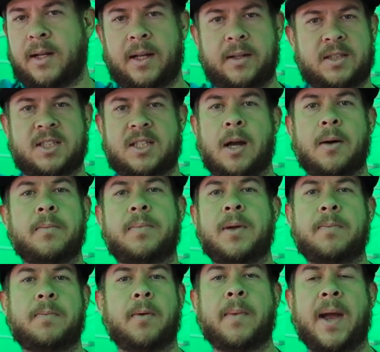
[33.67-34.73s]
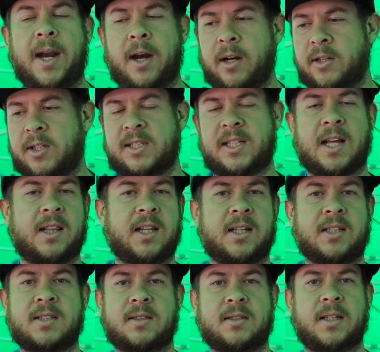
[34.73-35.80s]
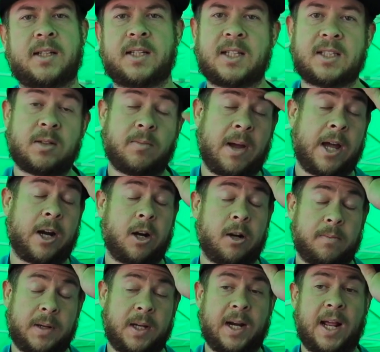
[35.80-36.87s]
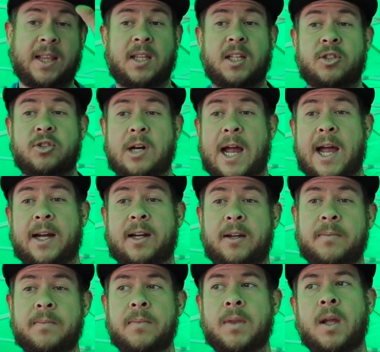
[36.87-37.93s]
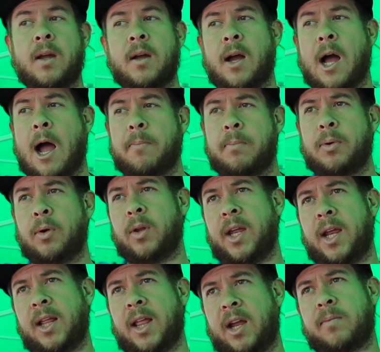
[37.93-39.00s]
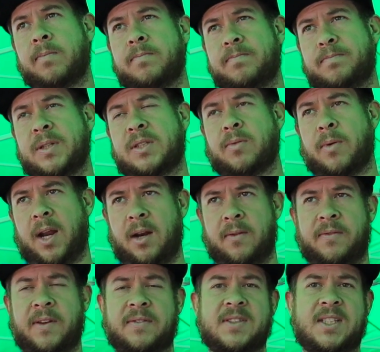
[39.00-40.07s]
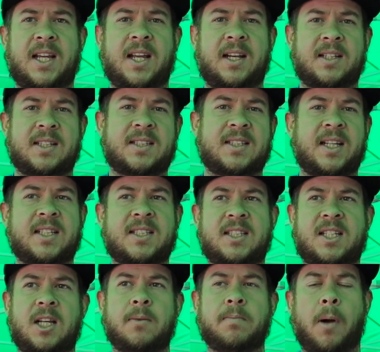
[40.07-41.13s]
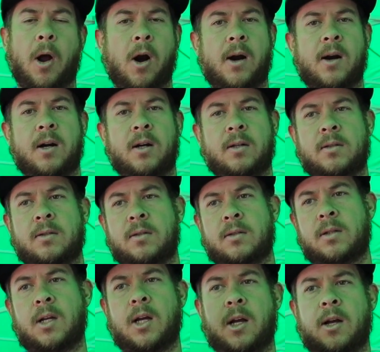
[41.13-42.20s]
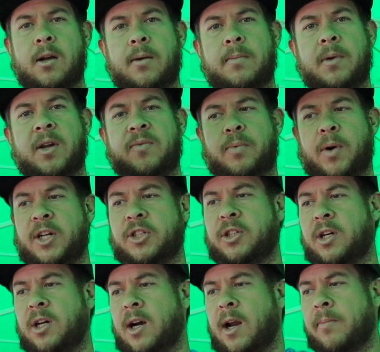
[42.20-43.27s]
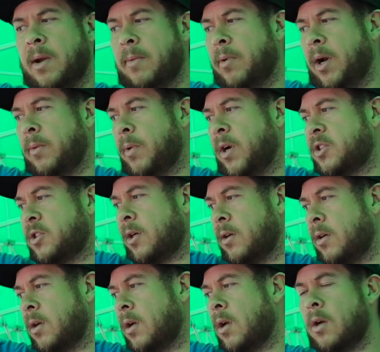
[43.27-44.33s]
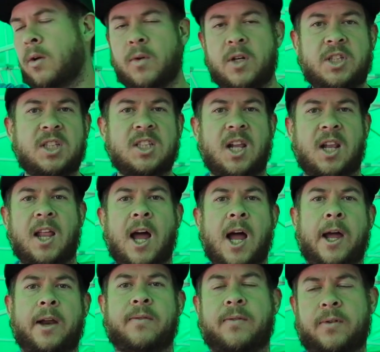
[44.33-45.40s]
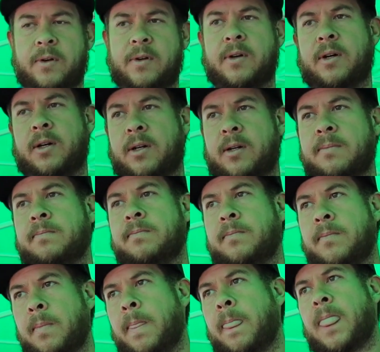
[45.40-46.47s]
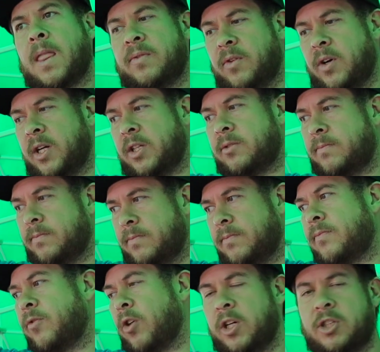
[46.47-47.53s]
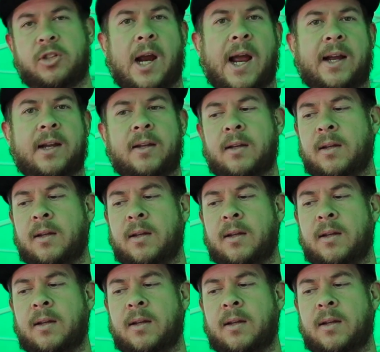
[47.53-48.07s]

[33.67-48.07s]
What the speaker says: some people might understand this, it doesn't matter, but at this track, I'm pulling like between 15 to 16 bar of pressure on my brake pressure, which is a lot for a track.